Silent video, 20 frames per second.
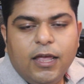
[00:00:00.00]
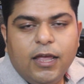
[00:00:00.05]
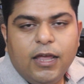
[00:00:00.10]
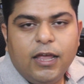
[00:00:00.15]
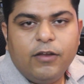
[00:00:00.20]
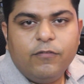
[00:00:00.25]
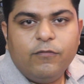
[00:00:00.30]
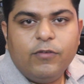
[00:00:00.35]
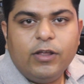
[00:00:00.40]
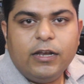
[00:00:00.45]

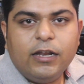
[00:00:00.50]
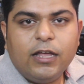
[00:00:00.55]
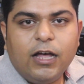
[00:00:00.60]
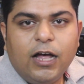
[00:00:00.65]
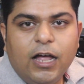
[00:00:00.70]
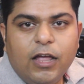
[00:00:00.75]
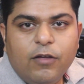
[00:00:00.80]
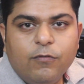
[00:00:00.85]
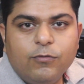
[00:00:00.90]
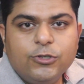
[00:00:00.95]
And when
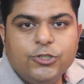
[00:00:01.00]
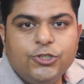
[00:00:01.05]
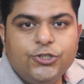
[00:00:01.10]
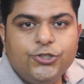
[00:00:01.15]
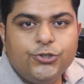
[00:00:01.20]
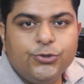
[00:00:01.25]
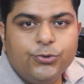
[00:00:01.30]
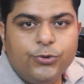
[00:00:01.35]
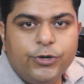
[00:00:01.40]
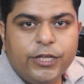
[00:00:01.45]
I was
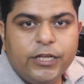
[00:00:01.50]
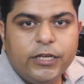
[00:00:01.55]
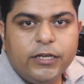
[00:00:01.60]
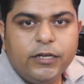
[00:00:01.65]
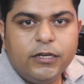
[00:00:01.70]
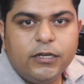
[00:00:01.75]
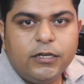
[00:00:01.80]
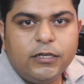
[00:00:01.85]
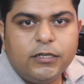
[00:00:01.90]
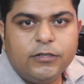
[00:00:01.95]

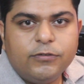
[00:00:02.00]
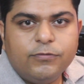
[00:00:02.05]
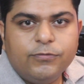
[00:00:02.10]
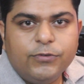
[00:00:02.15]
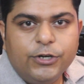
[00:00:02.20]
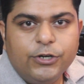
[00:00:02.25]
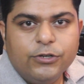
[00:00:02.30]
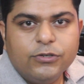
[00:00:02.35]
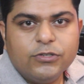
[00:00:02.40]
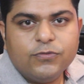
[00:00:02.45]
shooting
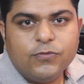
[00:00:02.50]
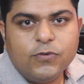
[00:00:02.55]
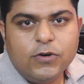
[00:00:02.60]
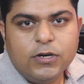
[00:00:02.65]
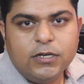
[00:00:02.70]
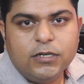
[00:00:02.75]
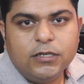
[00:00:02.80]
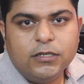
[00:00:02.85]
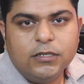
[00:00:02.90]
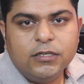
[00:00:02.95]
videos
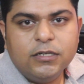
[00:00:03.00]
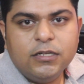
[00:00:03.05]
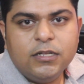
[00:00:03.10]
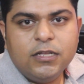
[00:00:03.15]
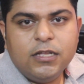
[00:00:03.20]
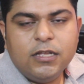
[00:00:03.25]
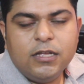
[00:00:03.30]
for her,